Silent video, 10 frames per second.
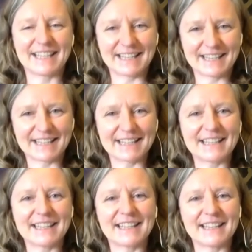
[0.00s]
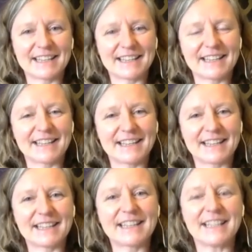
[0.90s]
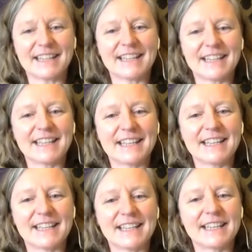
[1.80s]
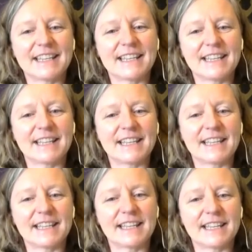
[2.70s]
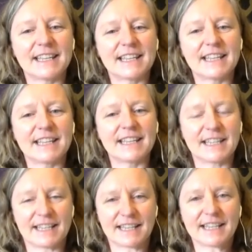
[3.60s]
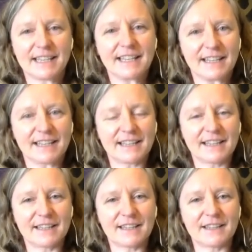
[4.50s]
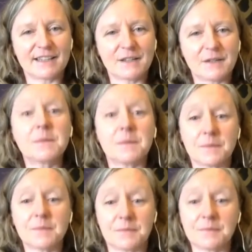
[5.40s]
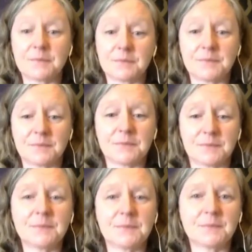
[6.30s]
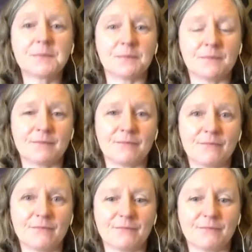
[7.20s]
The person shown says nothing.